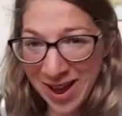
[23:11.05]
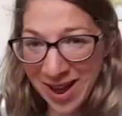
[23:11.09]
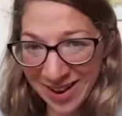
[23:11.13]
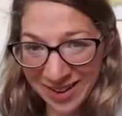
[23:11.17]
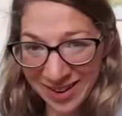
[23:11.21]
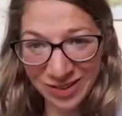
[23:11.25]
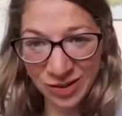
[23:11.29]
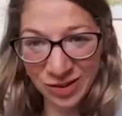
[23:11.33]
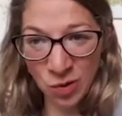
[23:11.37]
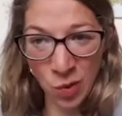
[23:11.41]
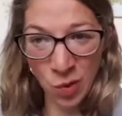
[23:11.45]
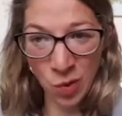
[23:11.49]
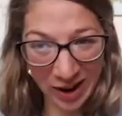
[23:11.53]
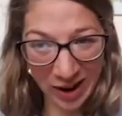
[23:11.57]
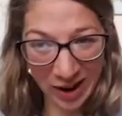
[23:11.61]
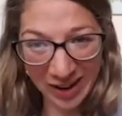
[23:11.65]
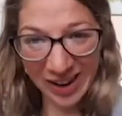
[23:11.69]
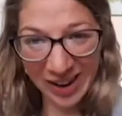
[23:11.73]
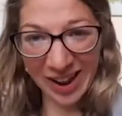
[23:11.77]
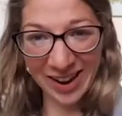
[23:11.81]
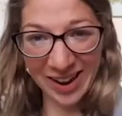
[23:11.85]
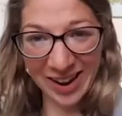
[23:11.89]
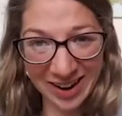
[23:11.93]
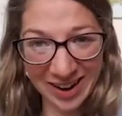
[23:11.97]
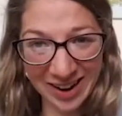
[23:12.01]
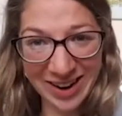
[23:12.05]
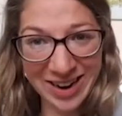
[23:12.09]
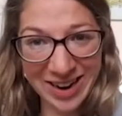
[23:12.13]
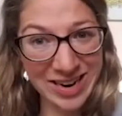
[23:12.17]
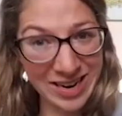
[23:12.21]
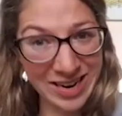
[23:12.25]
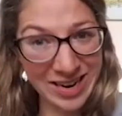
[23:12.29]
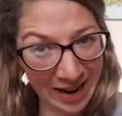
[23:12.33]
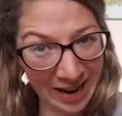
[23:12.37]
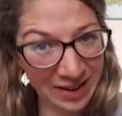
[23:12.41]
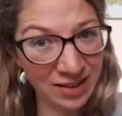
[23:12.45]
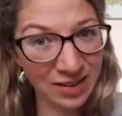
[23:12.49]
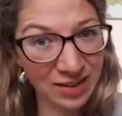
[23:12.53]
It's quite like an
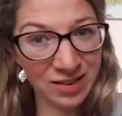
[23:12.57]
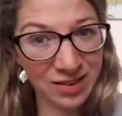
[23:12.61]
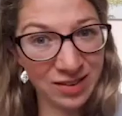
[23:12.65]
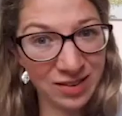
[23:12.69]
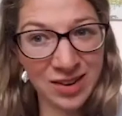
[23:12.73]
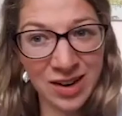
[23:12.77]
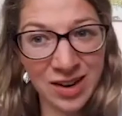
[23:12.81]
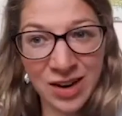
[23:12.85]
intense,